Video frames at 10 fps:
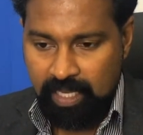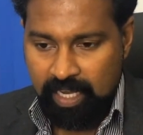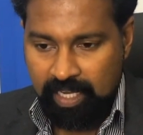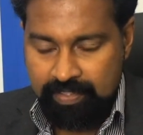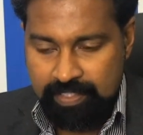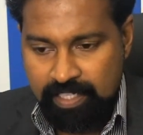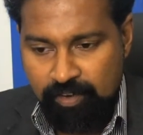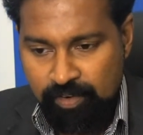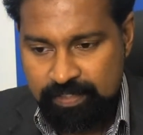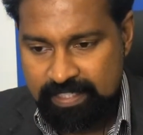Others,
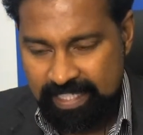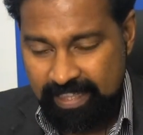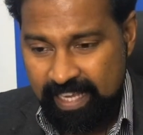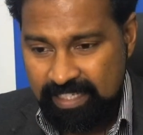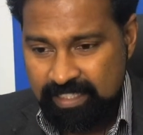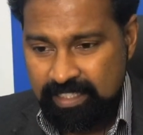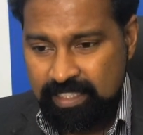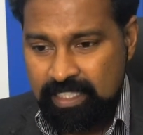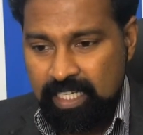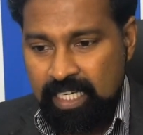however, say that
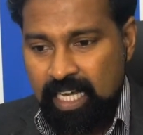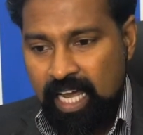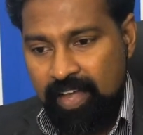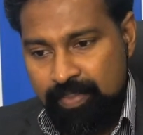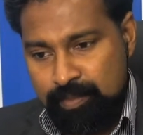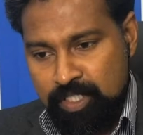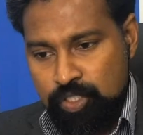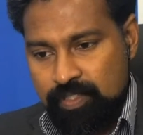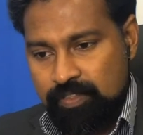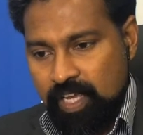other
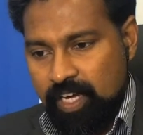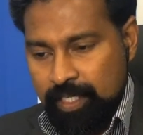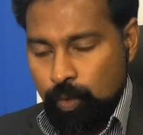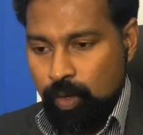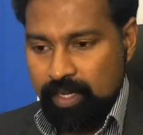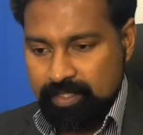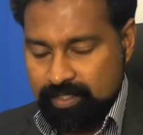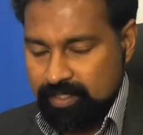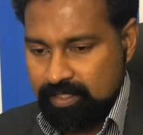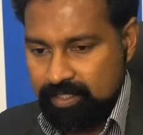measures are required.